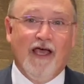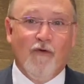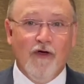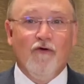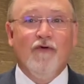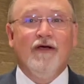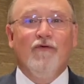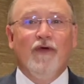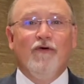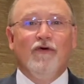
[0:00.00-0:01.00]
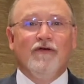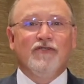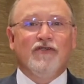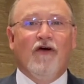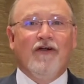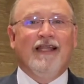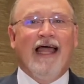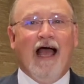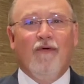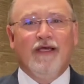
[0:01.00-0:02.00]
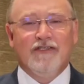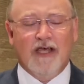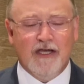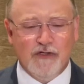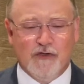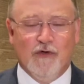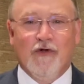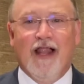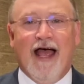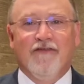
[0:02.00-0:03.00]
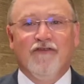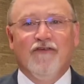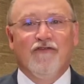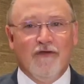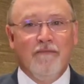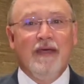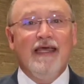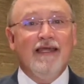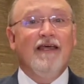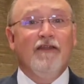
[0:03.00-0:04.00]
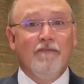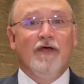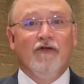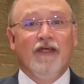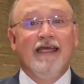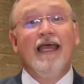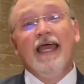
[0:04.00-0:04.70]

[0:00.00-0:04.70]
we will start allowing Sunday school classes to meet in the building